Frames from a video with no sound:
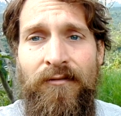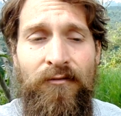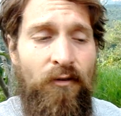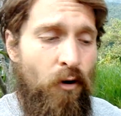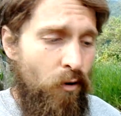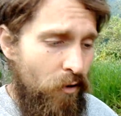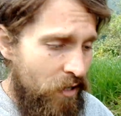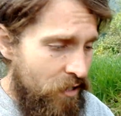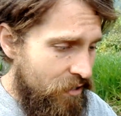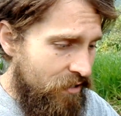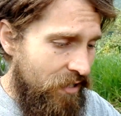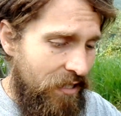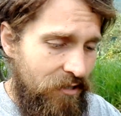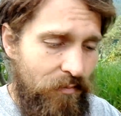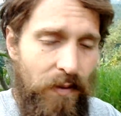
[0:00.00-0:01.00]
forest
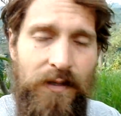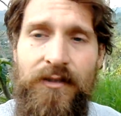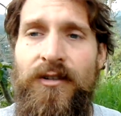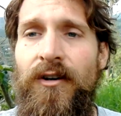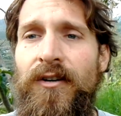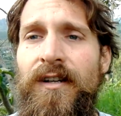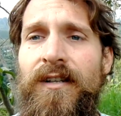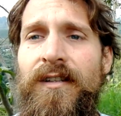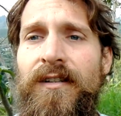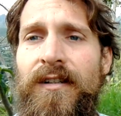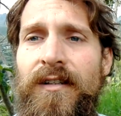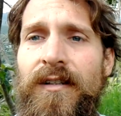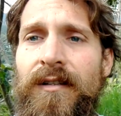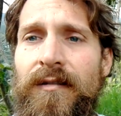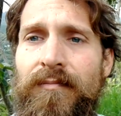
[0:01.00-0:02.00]
that's been turned
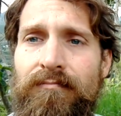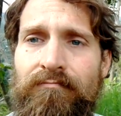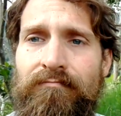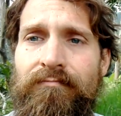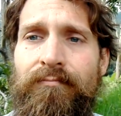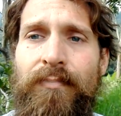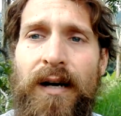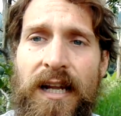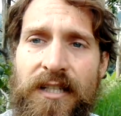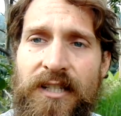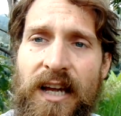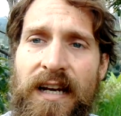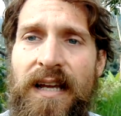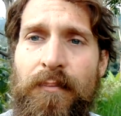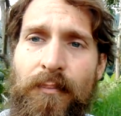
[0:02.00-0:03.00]
into
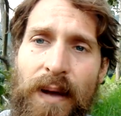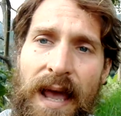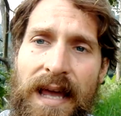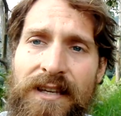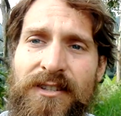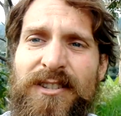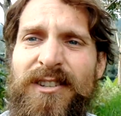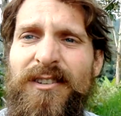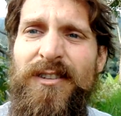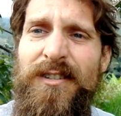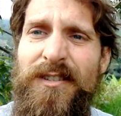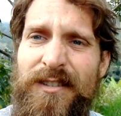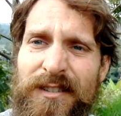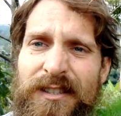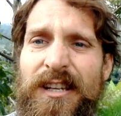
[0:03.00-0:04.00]
Bracharia pasture
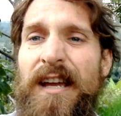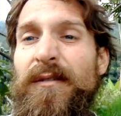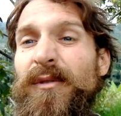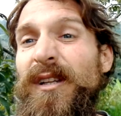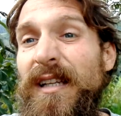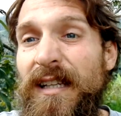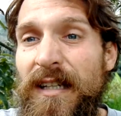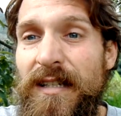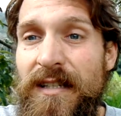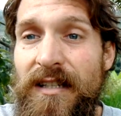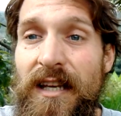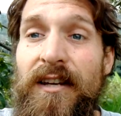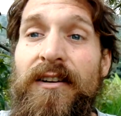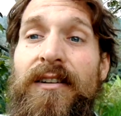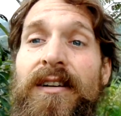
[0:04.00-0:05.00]
is generally
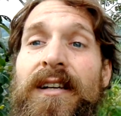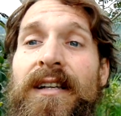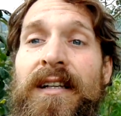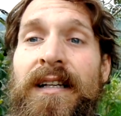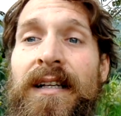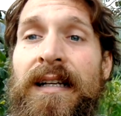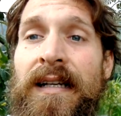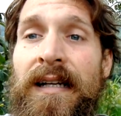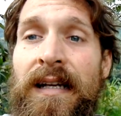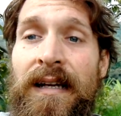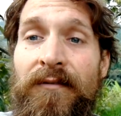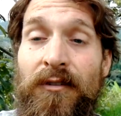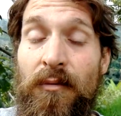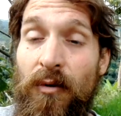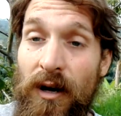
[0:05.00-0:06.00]
considered,
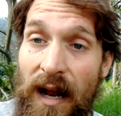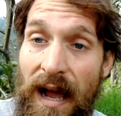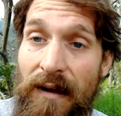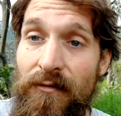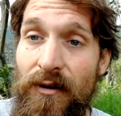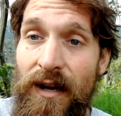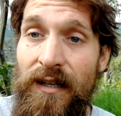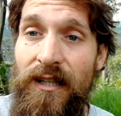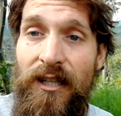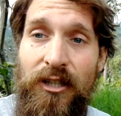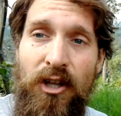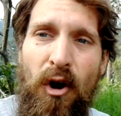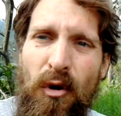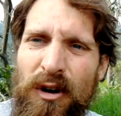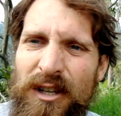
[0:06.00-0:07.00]
from what I've read, the
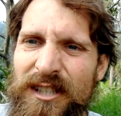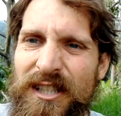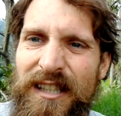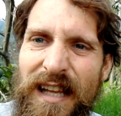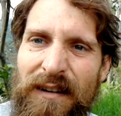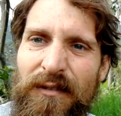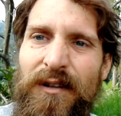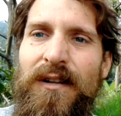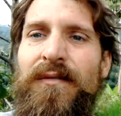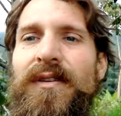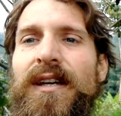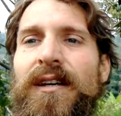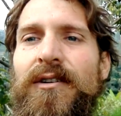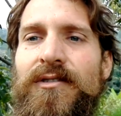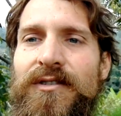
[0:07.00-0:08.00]
lowest level of
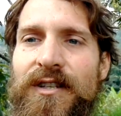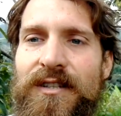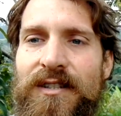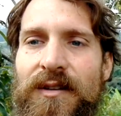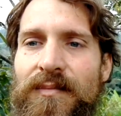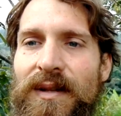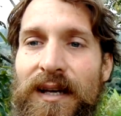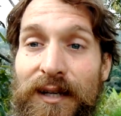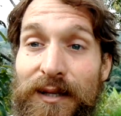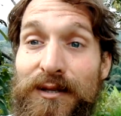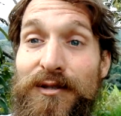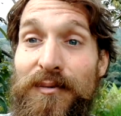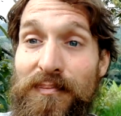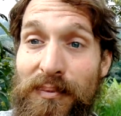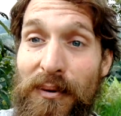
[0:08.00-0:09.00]
ecosystem that can
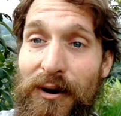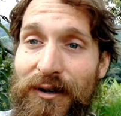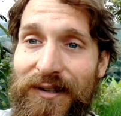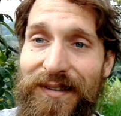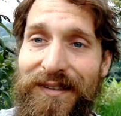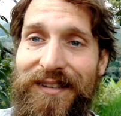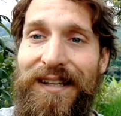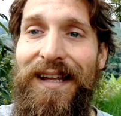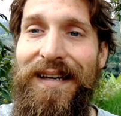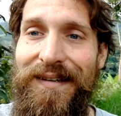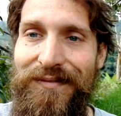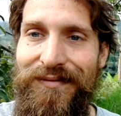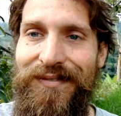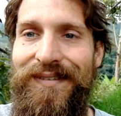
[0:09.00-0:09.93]
support life.